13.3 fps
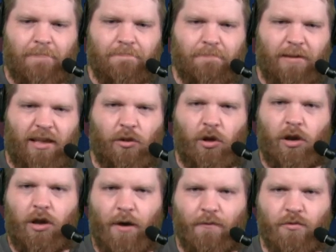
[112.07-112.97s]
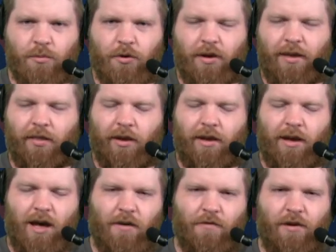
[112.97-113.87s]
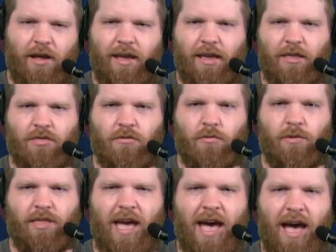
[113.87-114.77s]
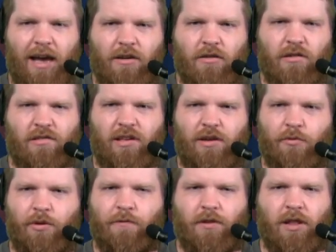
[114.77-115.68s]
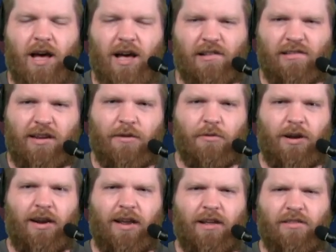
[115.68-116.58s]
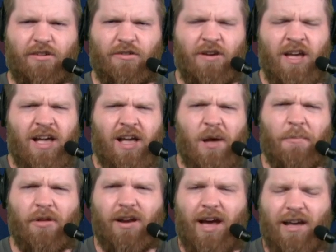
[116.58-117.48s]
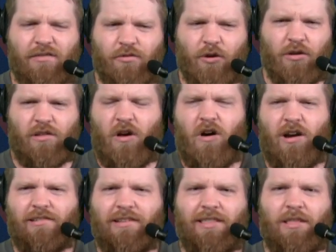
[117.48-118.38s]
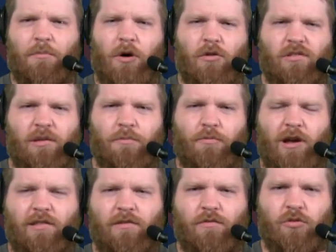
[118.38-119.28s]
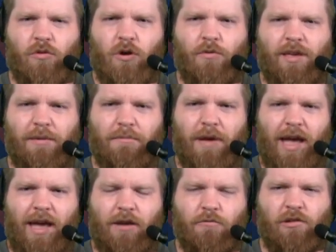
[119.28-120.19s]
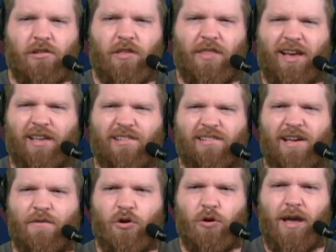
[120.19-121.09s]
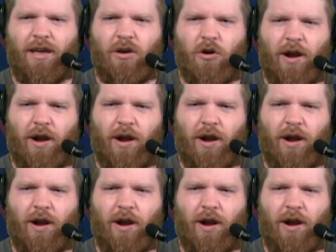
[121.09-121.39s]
He looked comfortable. He looked confident. He threw with accuracy, with velocity when he needed to. A couple of nice throws. Honestly, the most impressive throw he made was on like a 7 or 8 yard